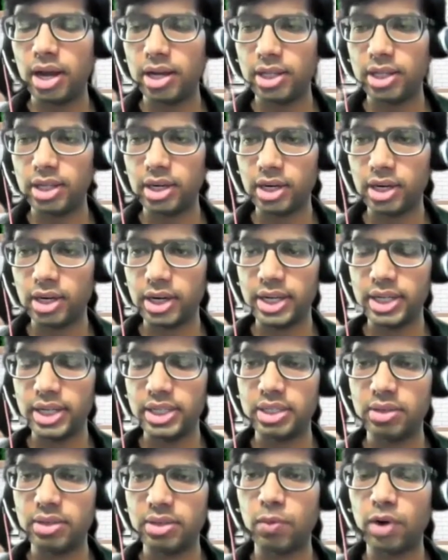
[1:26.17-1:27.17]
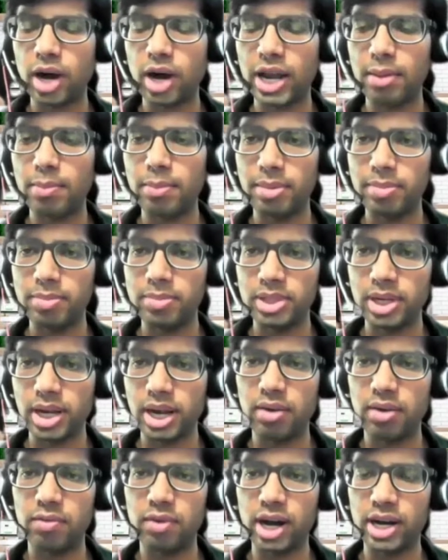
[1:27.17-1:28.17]
Third is why MIMS
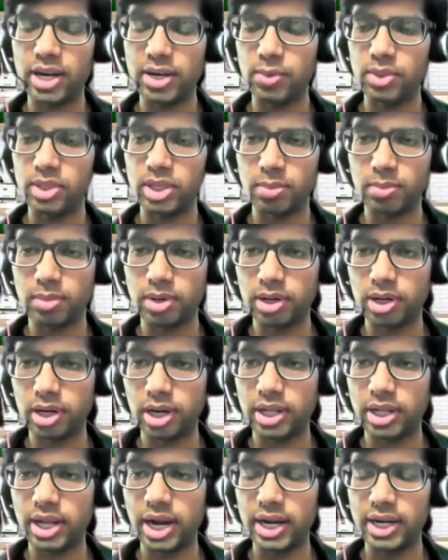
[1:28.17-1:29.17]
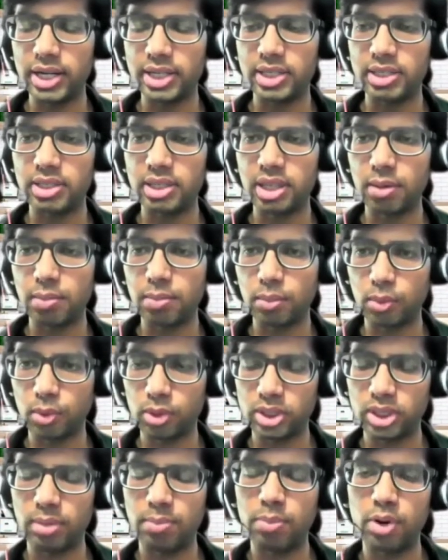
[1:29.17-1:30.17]
and why UC Berkeley. That is the
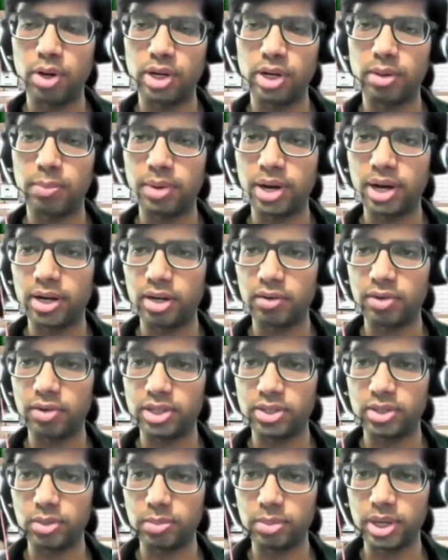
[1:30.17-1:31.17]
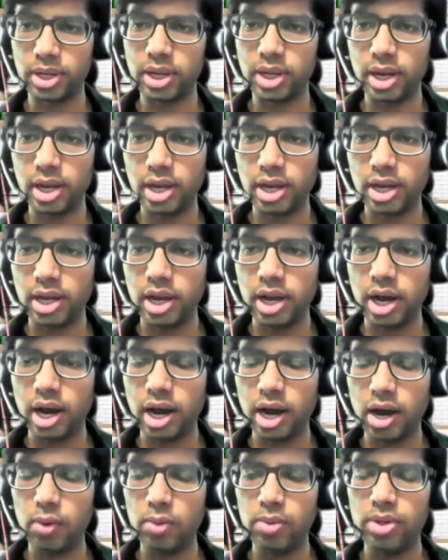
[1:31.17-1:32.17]
most important part of SOP.
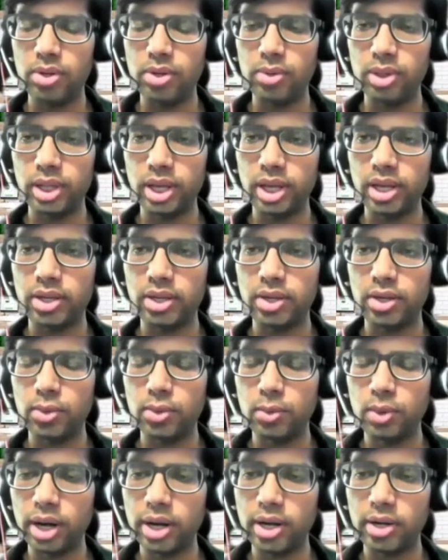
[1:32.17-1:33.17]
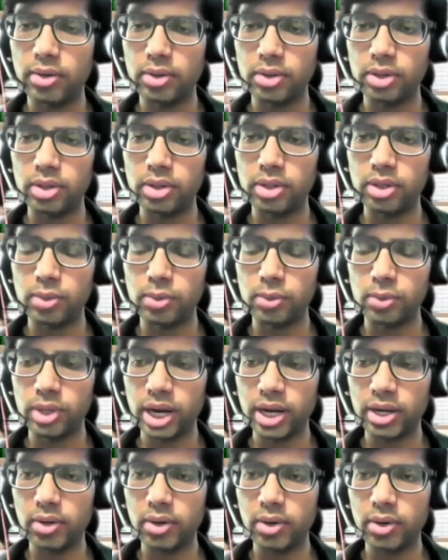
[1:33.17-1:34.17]
How you think you
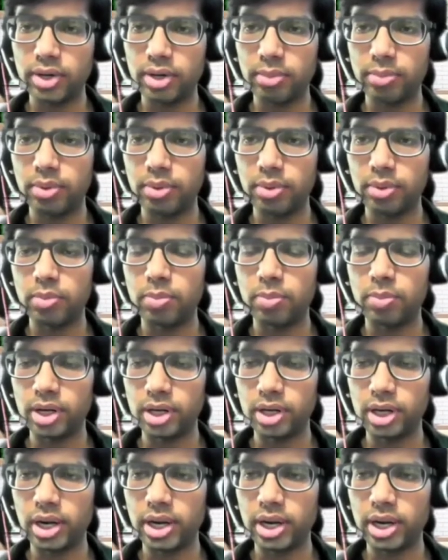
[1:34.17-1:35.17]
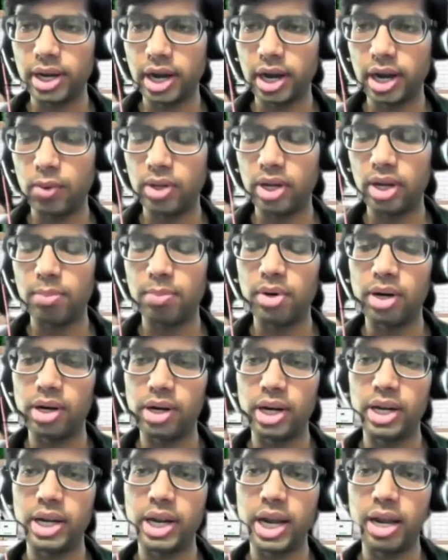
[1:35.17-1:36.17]
can contribute to Berkeley, and how can
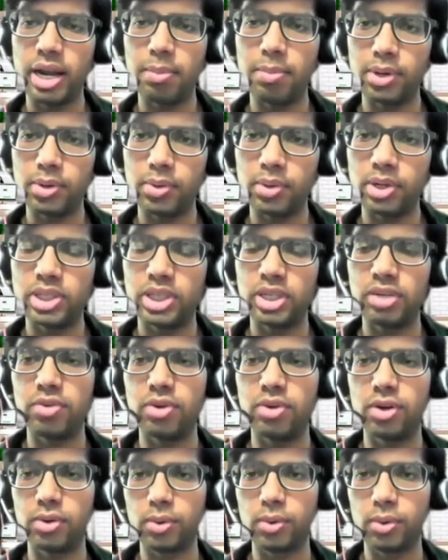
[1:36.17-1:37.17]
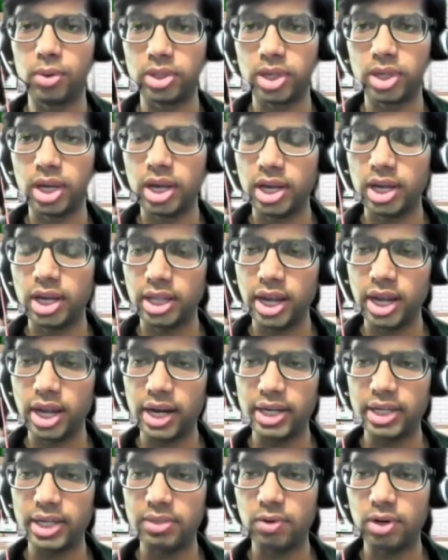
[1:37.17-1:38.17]
Berkeley help you achieve your goals.
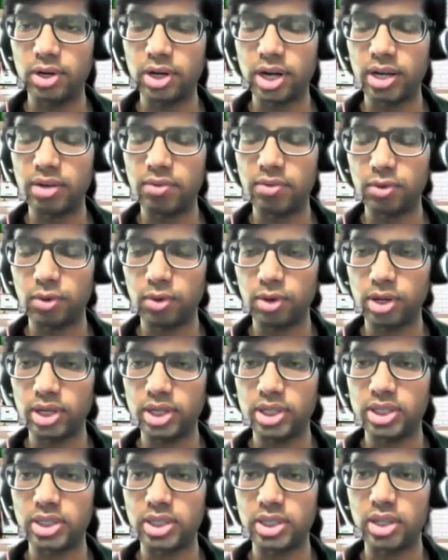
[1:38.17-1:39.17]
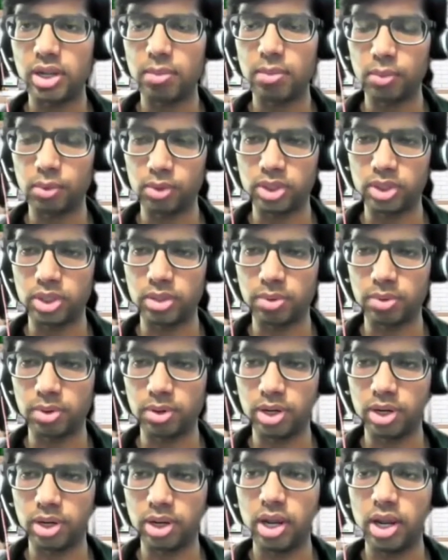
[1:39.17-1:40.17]
That is what I focused the most
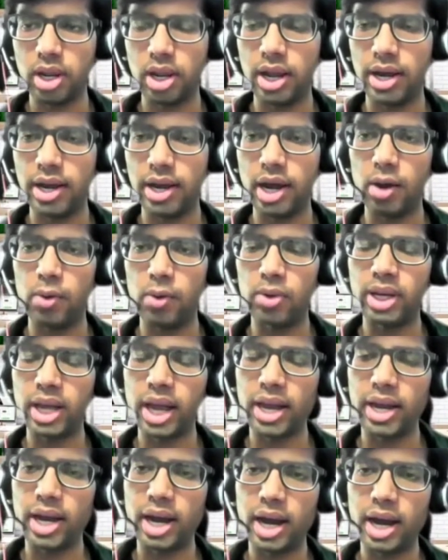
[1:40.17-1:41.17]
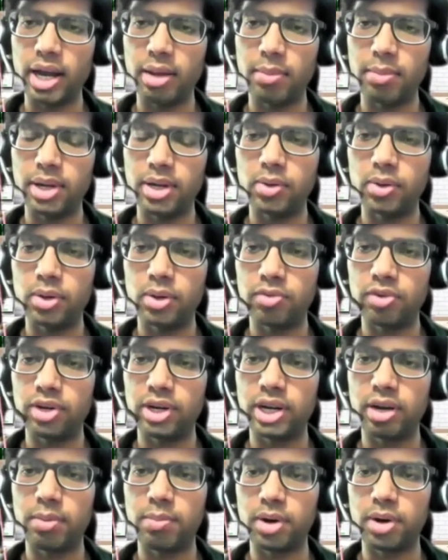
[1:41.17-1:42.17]
upon. And how can I be a good
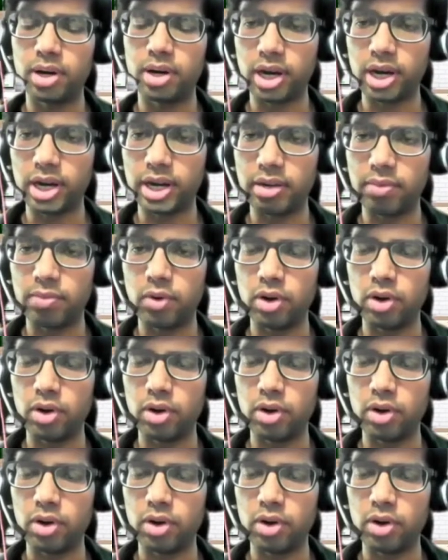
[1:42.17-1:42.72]
fit at Berkeley?